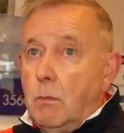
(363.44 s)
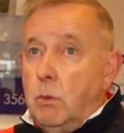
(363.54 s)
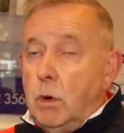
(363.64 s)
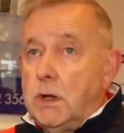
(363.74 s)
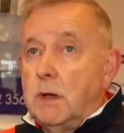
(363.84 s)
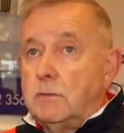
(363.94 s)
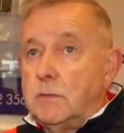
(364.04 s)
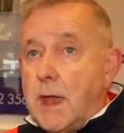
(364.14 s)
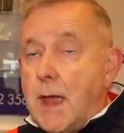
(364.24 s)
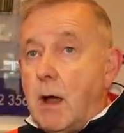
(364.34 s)
we
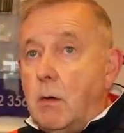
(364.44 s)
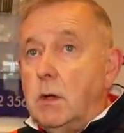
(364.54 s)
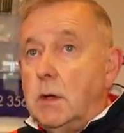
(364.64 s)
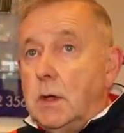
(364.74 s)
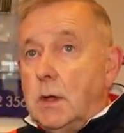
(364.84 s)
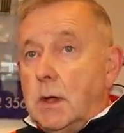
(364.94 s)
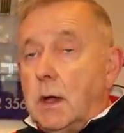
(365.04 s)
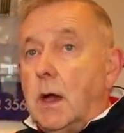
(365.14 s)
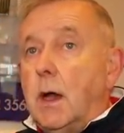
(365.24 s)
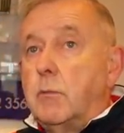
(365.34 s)
have now
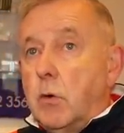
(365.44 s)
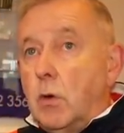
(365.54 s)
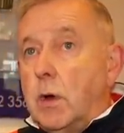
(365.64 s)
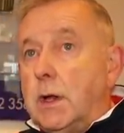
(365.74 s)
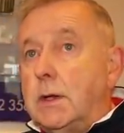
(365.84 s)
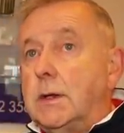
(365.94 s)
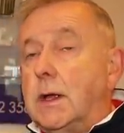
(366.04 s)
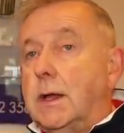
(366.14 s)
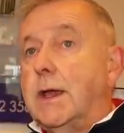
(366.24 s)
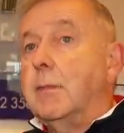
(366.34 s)
brought
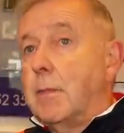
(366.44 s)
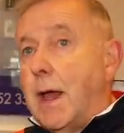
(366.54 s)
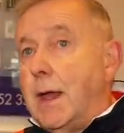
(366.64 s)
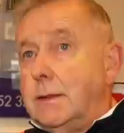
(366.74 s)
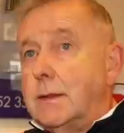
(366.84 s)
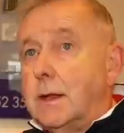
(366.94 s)
in a kit man,